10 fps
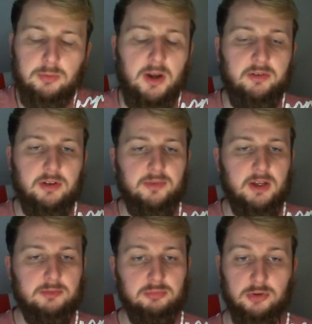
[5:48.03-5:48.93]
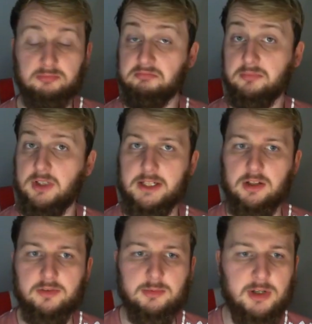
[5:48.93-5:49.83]
wary of that, but
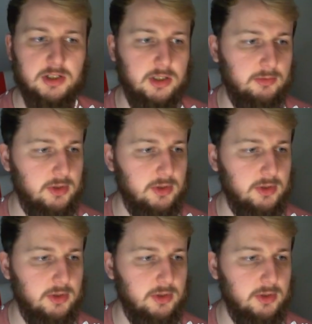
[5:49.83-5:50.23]
Lindelof smashed it.